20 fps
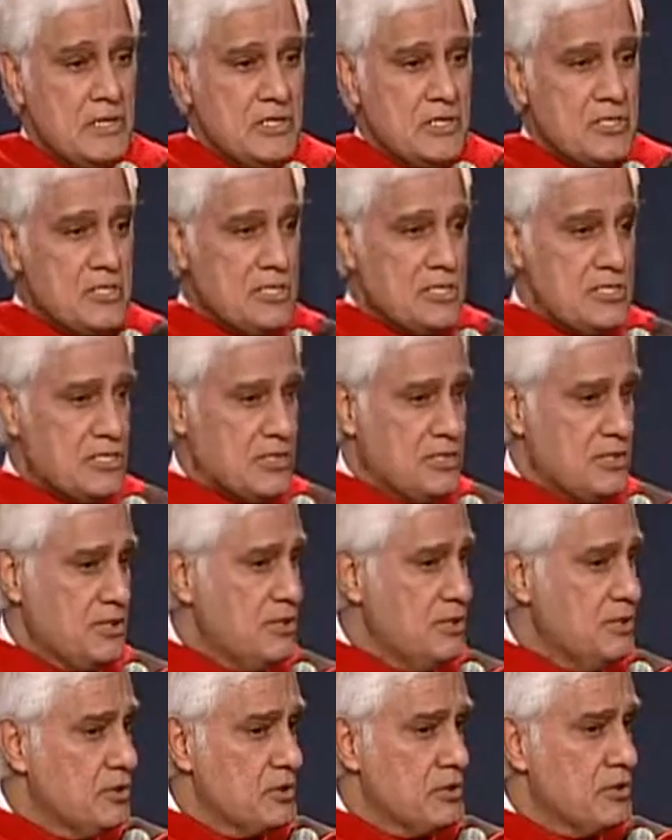She said,
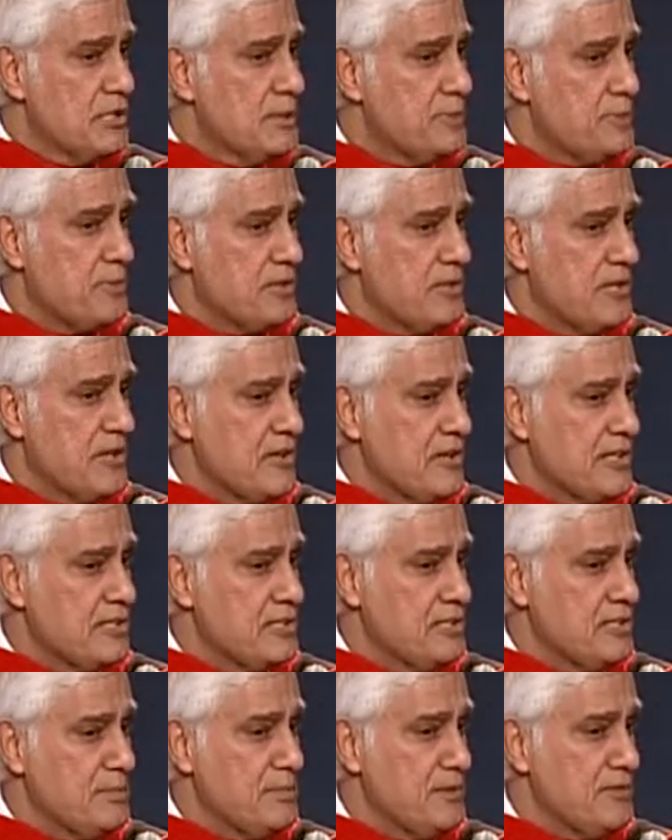the only prayer I
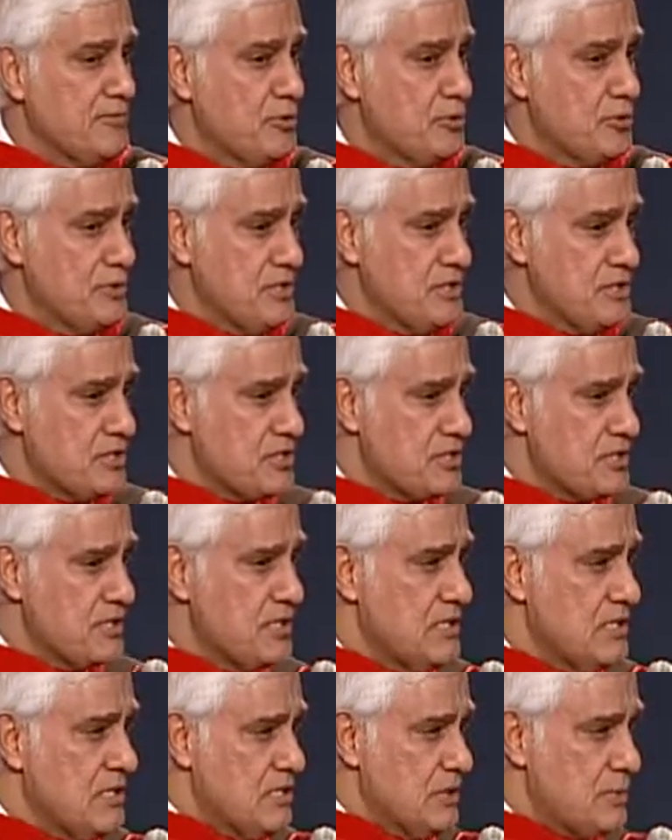heard before this
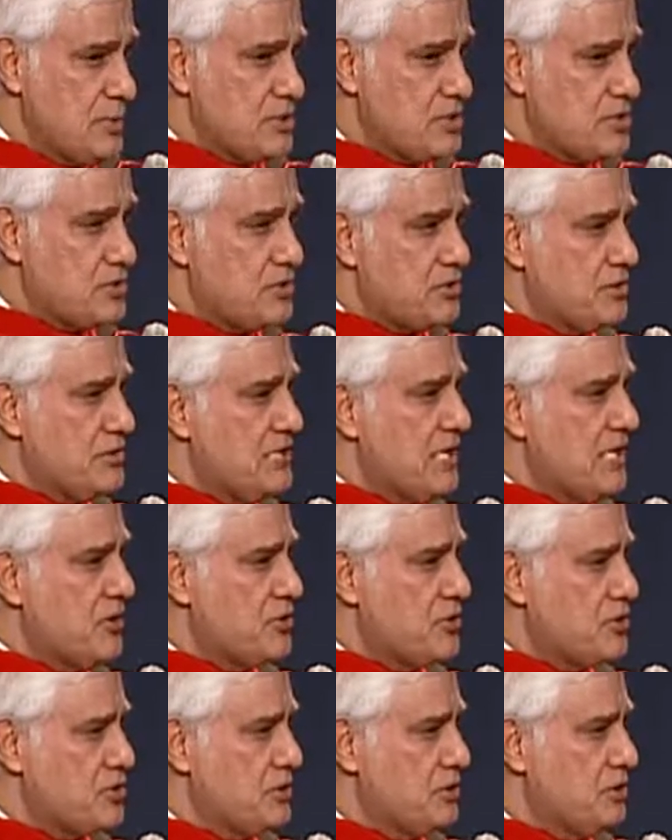was 3
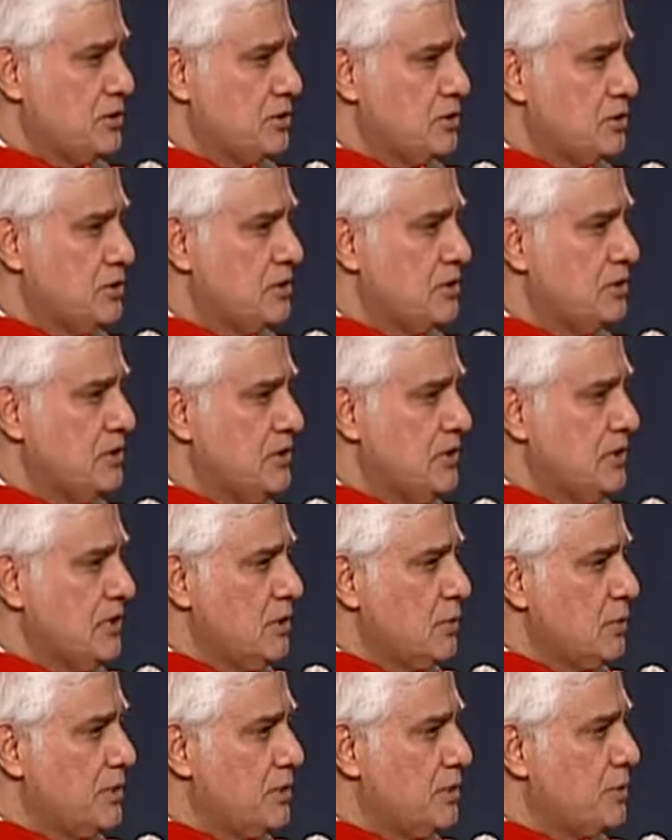hours ago
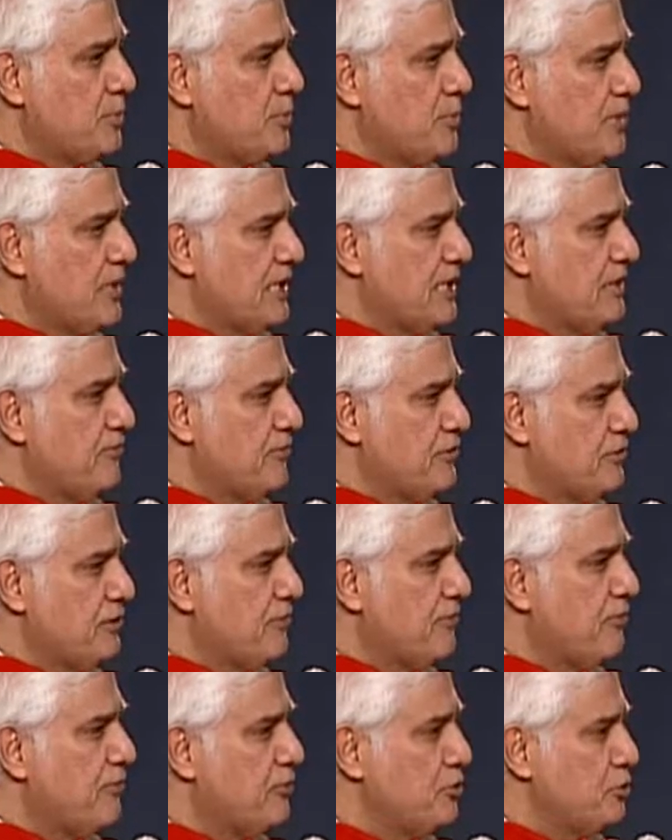when you prayed for the
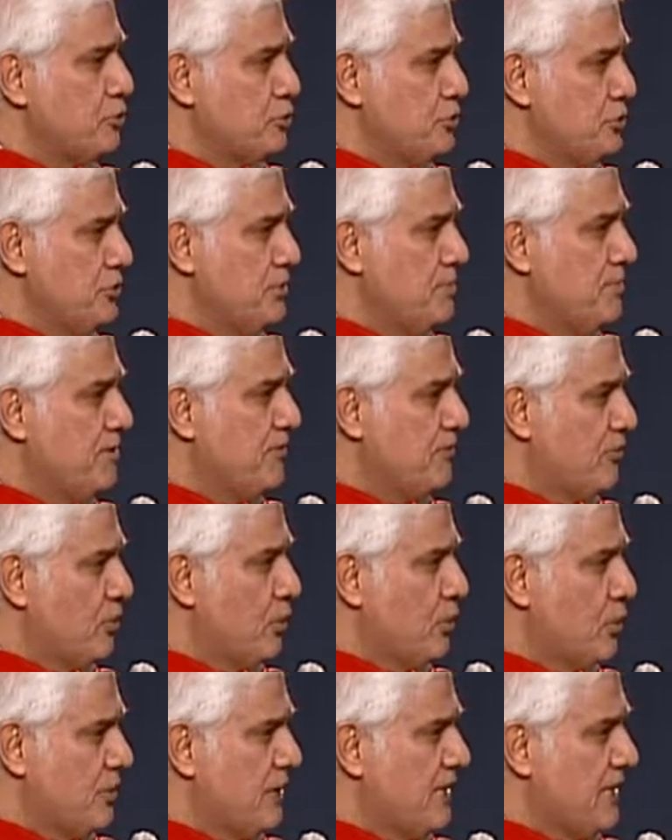food
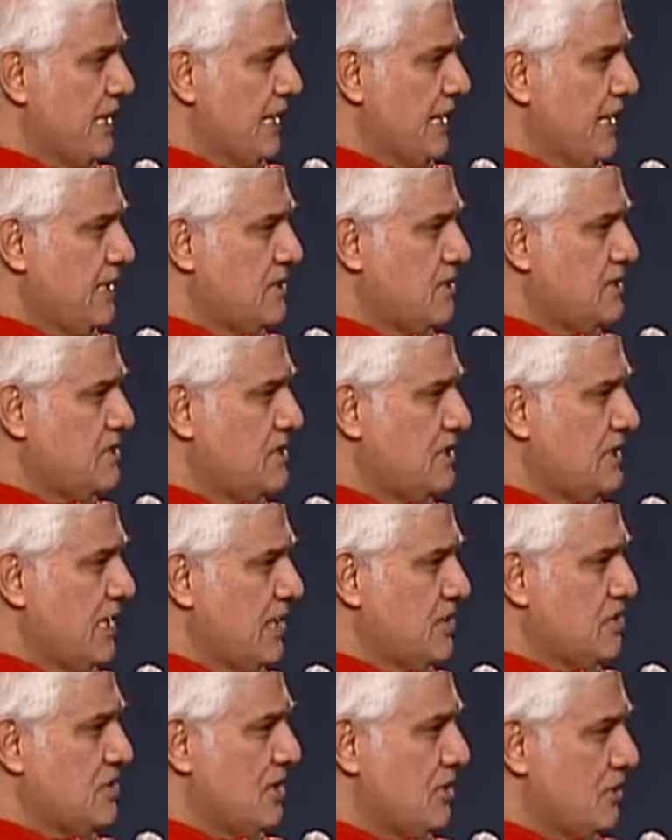before we ate, as our